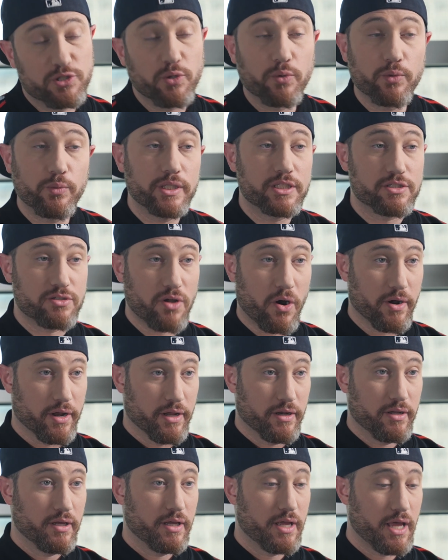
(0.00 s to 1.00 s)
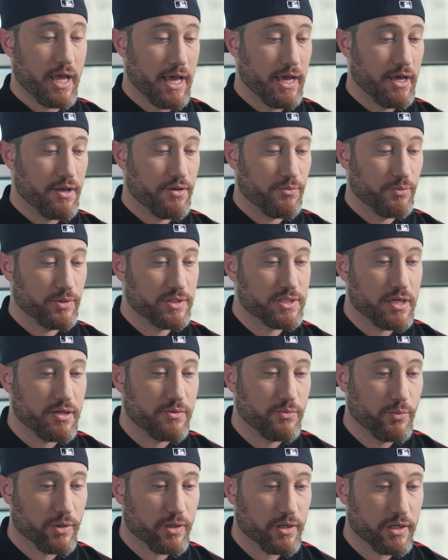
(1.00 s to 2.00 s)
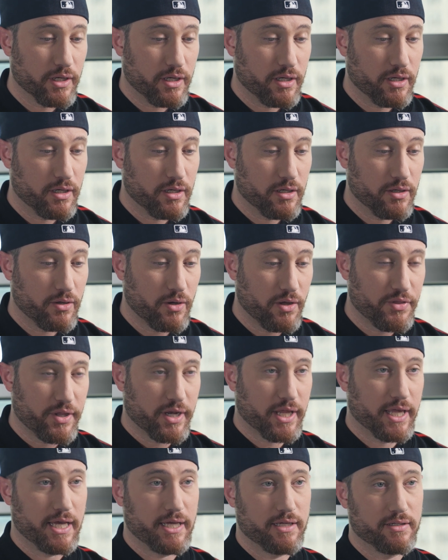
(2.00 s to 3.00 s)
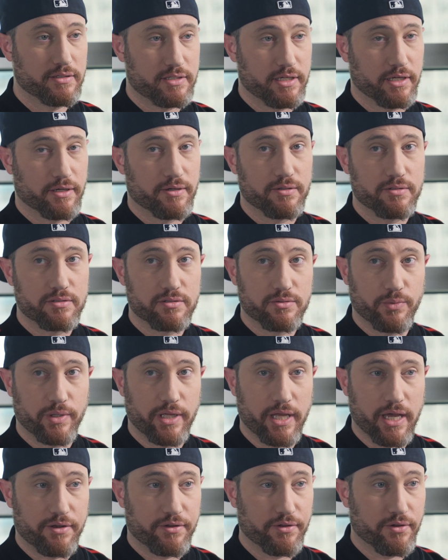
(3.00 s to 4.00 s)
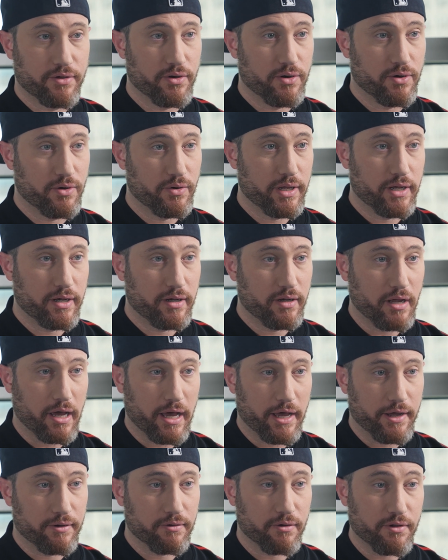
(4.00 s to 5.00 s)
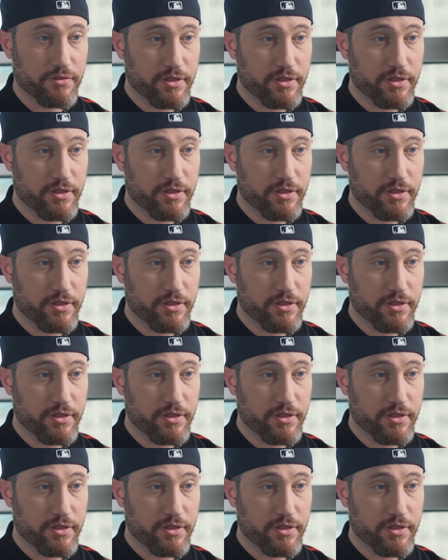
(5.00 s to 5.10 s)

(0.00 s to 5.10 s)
So when we started and we said we're going to authenticate sneakers, we had to go and hire